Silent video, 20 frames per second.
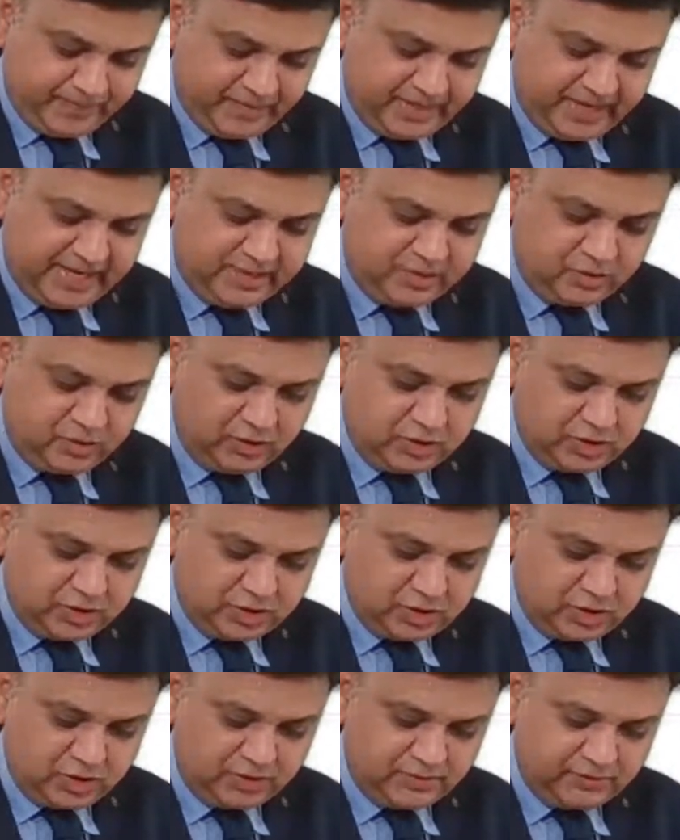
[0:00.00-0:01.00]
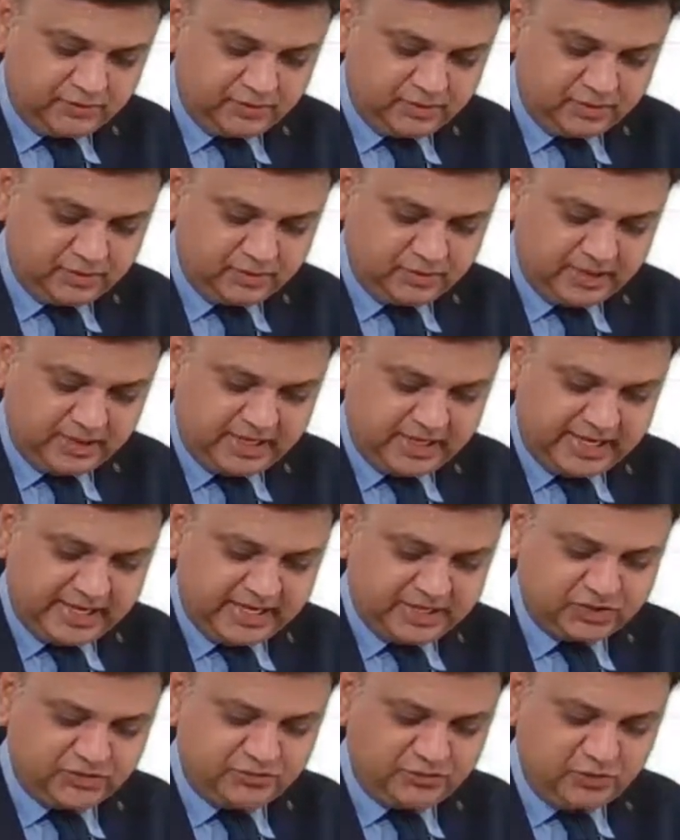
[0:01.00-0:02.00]
calculation of
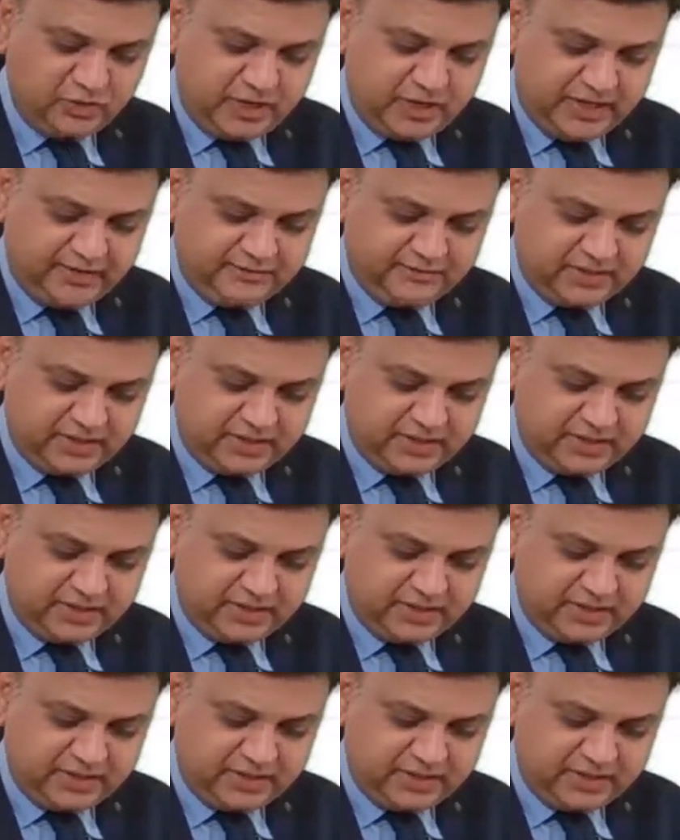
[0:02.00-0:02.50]
cash flow after